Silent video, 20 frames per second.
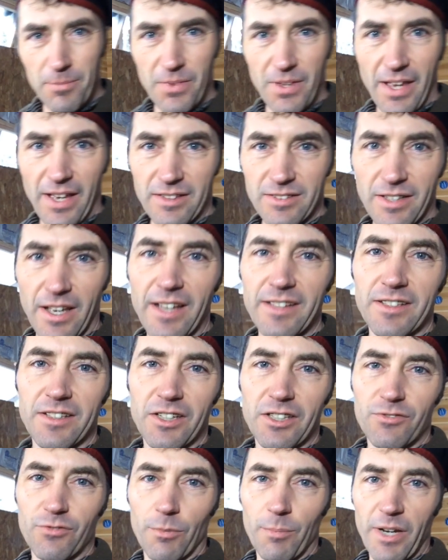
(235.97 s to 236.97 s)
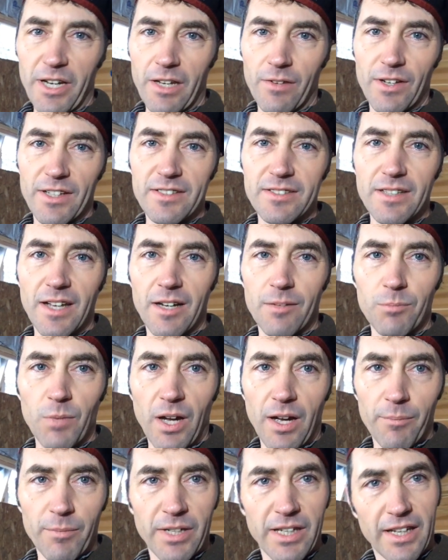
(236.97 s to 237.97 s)
as it is for many of us. I'm
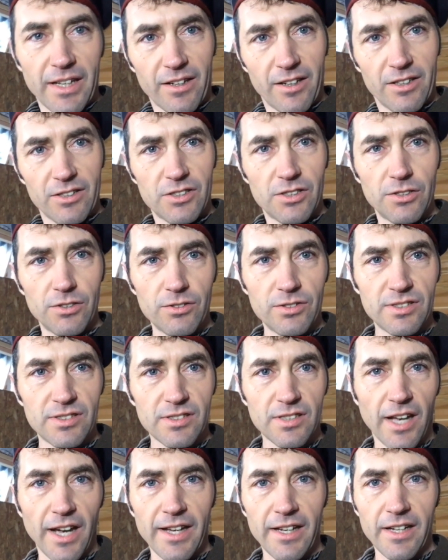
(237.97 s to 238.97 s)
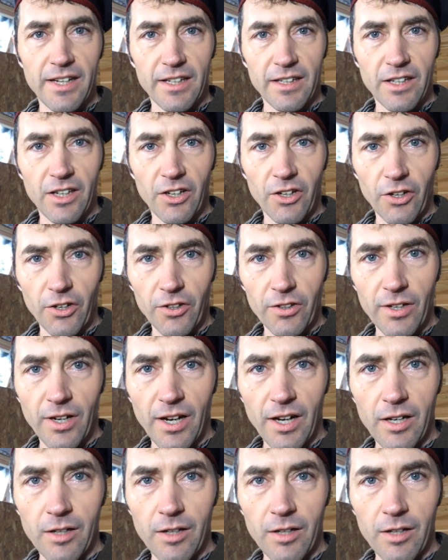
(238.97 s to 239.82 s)
going to get on to siding here,